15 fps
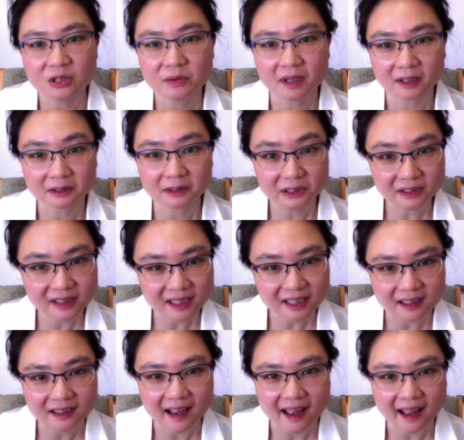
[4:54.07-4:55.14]
who are
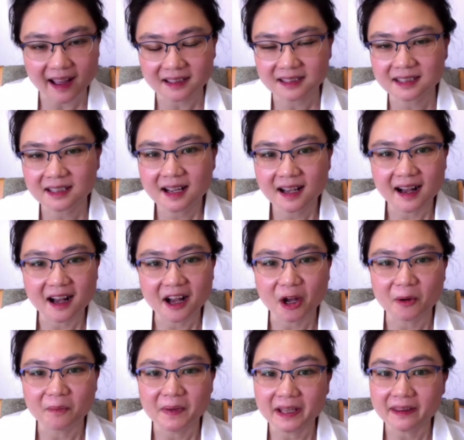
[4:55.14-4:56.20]
looking at
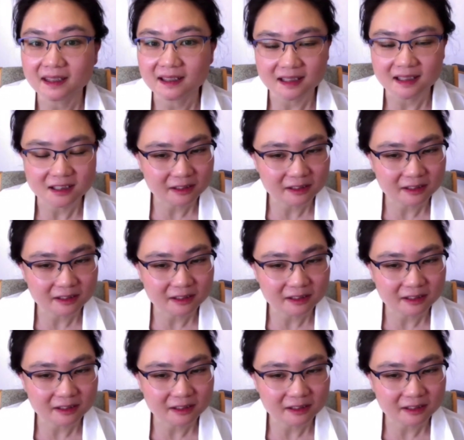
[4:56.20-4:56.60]
um, the